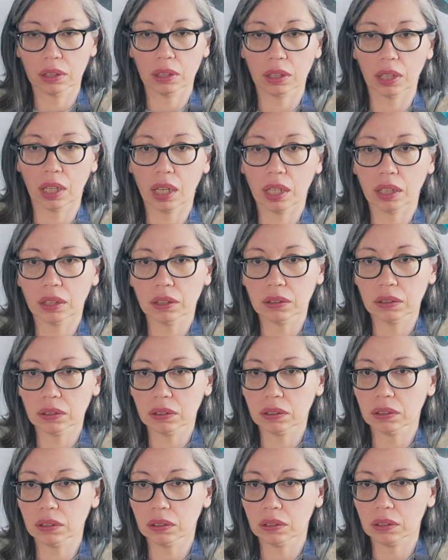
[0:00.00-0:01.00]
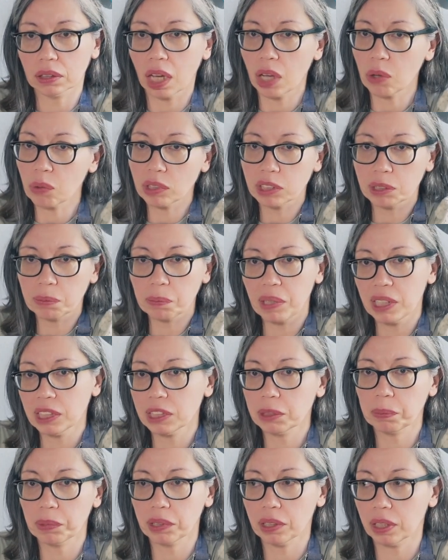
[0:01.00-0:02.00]
And I was
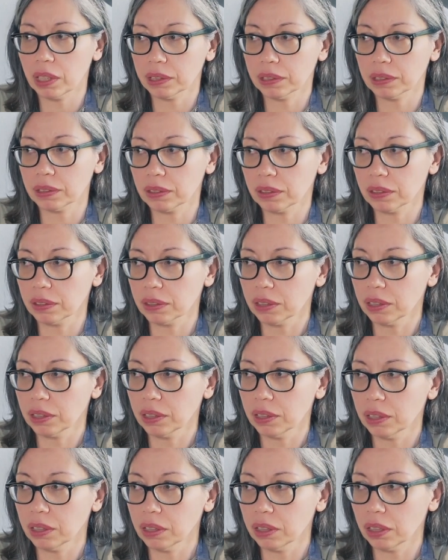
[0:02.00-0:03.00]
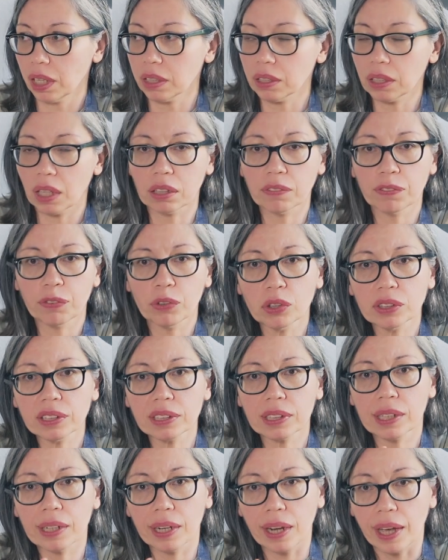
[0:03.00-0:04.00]
mesmerized. And at
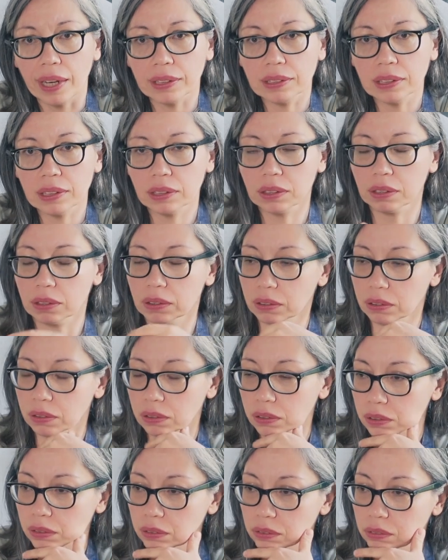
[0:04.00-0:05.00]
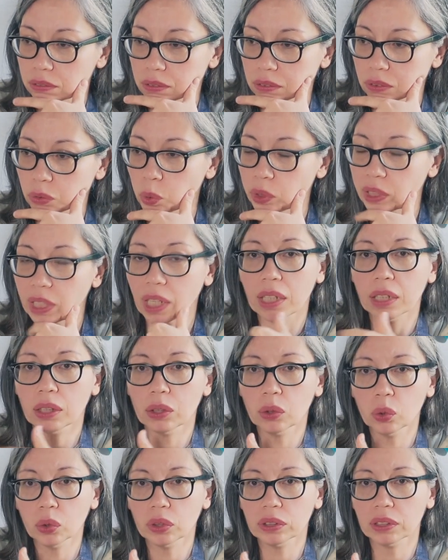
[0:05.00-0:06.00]
first glance, when I
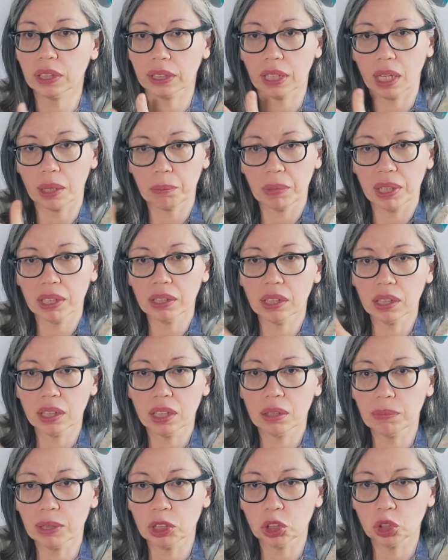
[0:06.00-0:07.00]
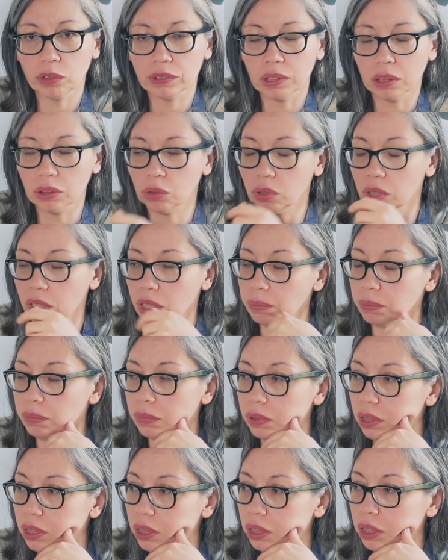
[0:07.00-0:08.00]
looked and I made the image of the
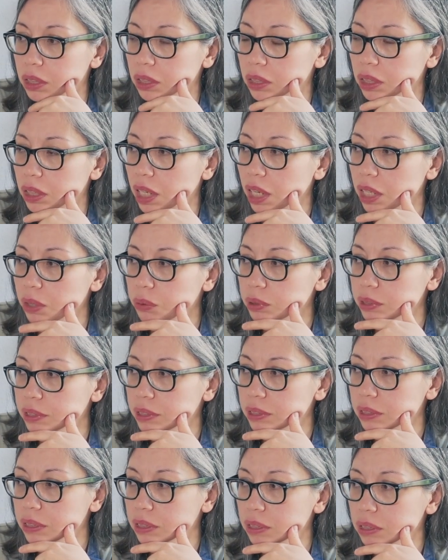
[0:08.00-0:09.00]
dream, I was